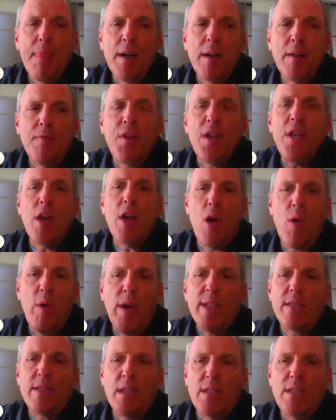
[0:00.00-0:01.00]
video
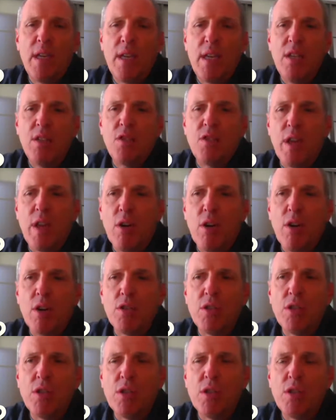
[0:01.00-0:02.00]
entities that
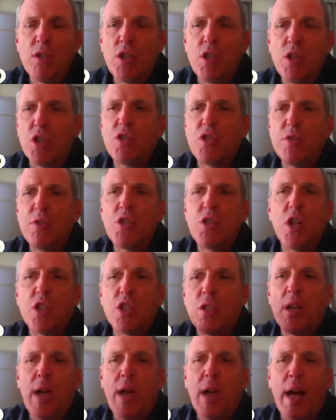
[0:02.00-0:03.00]
are just
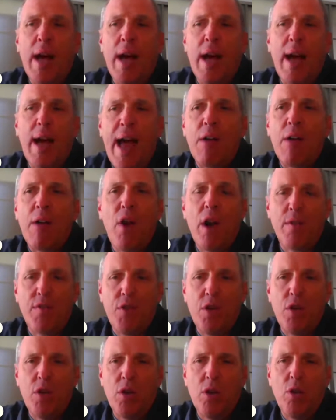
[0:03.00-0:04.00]
out in front of
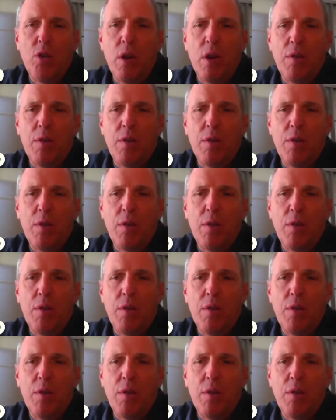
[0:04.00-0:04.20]
you,